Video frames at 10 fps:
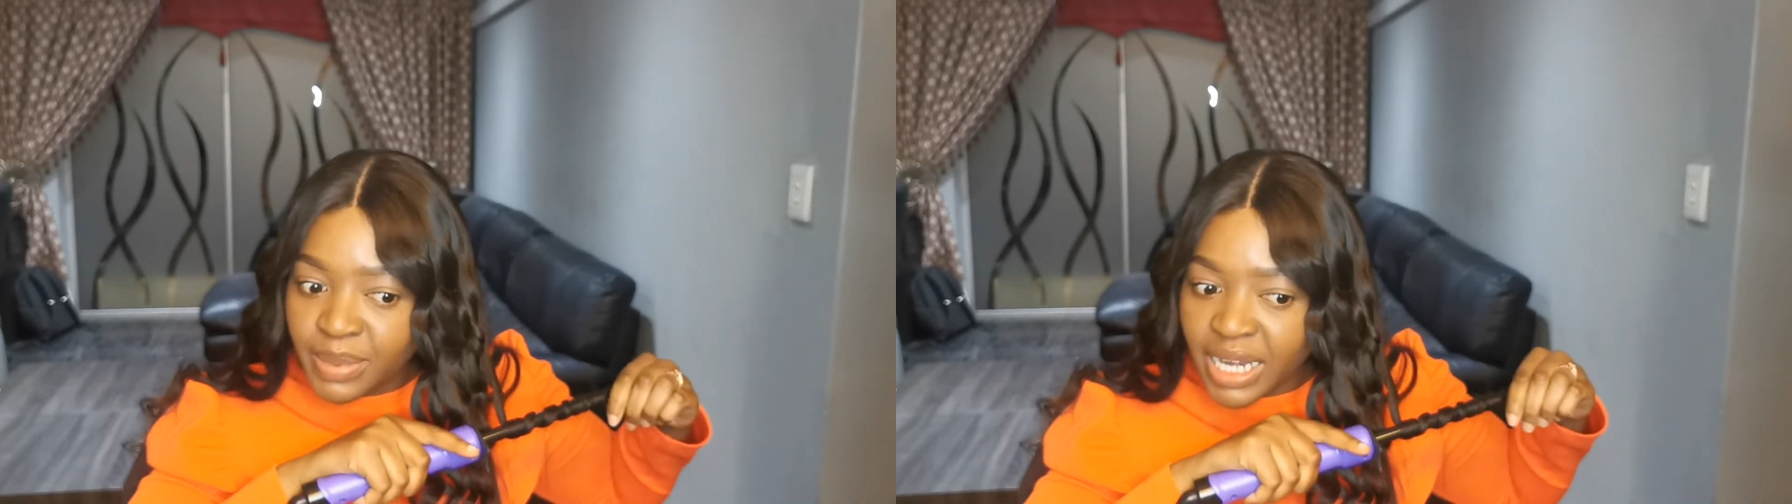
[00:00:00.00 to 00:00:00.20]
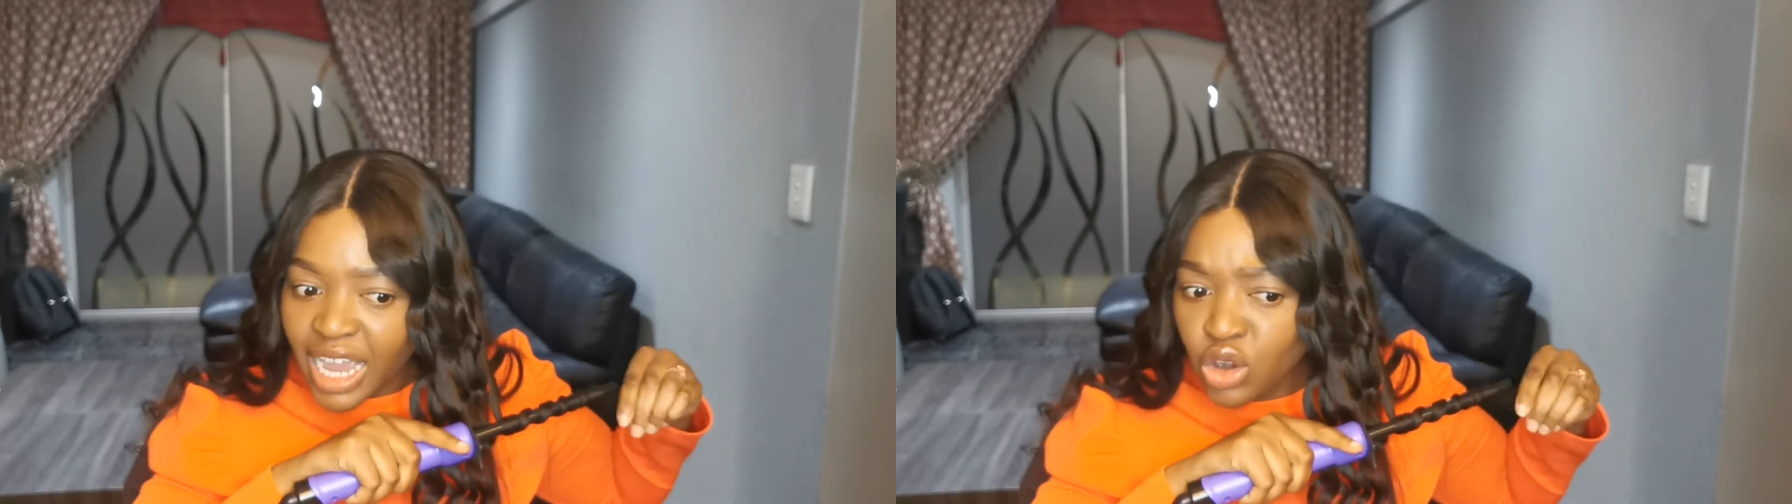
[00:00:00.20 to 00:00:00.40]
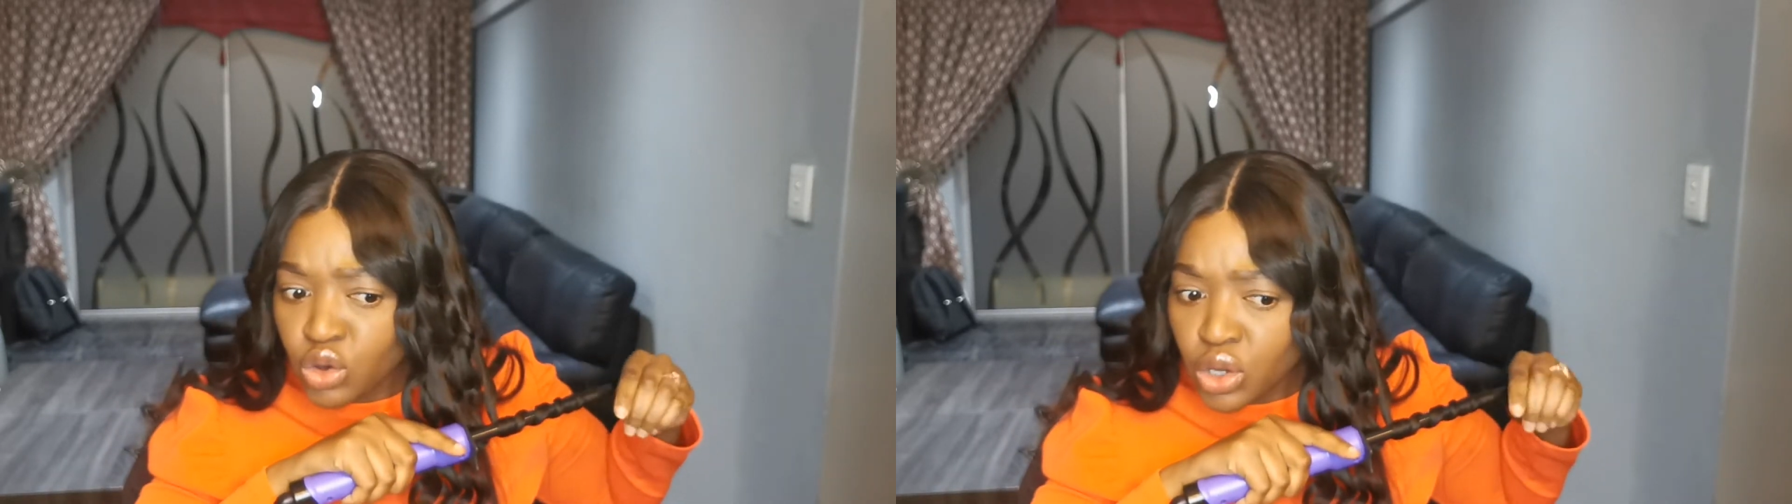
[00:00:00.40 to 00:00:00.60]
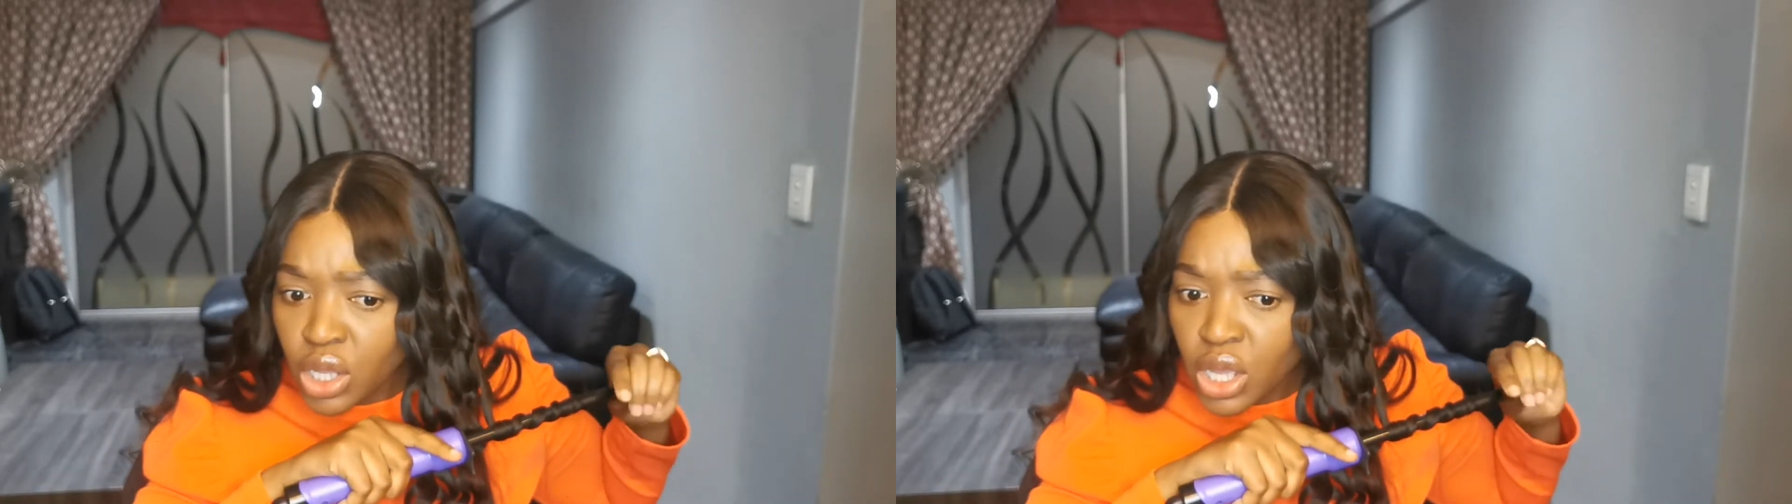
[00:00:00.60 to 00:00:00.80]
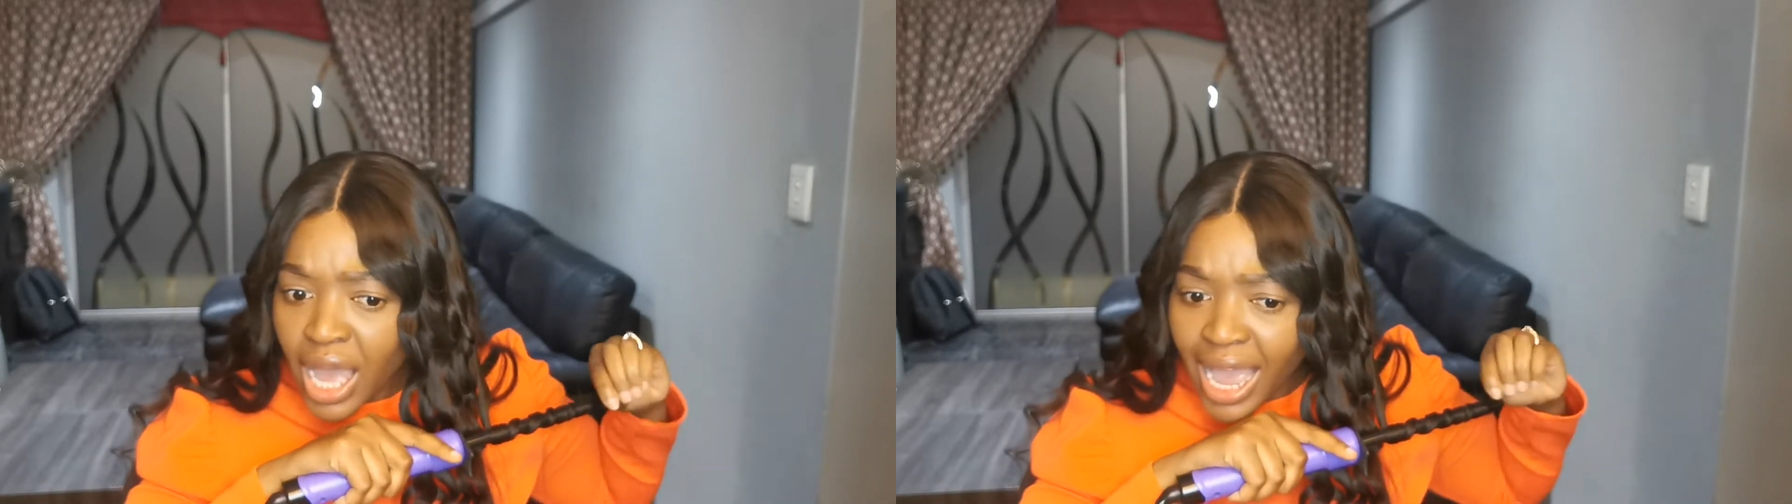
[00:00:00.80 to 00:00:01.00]
but
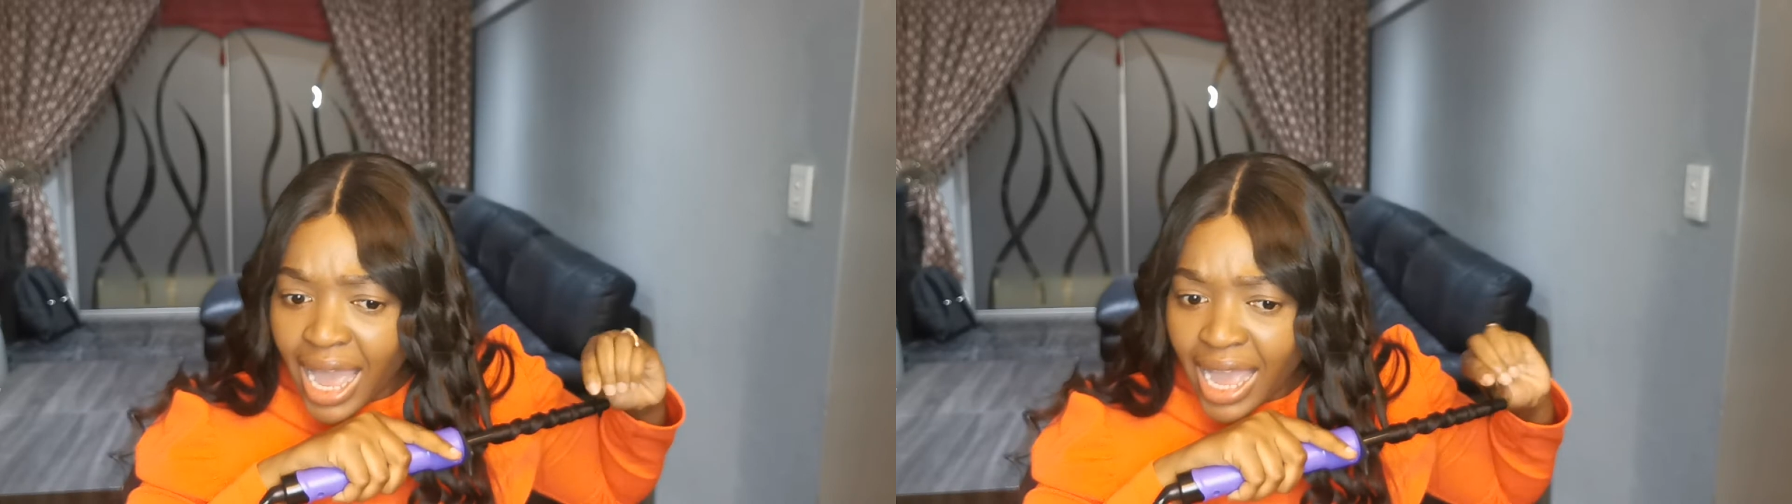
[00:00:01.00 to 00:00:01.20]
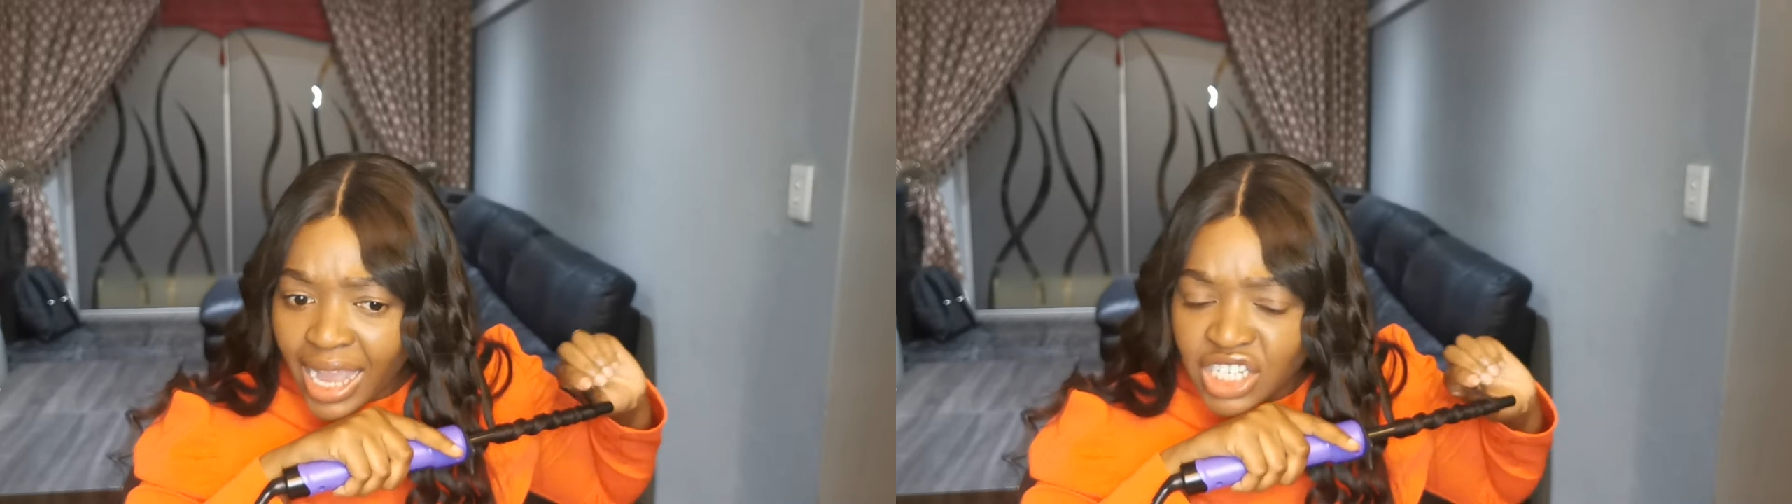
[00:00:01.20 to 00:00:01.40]
I